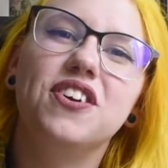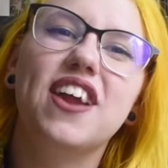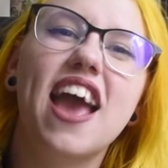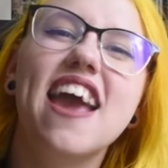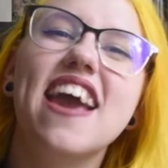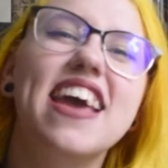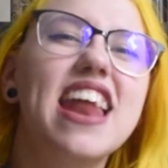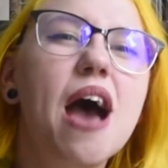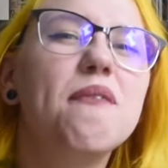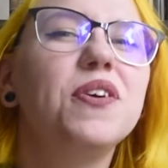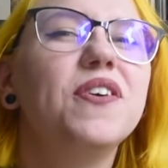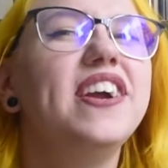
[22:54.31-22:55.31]
your day and
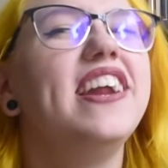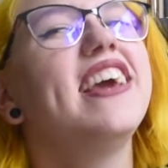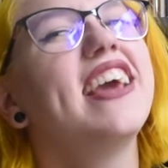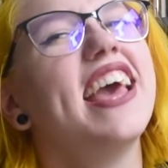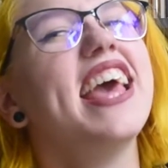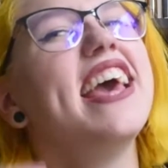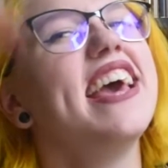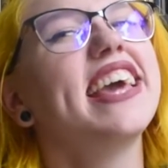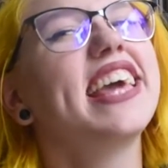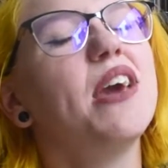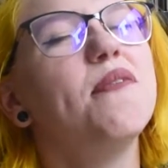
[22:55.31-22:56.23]
happy reading. Okay,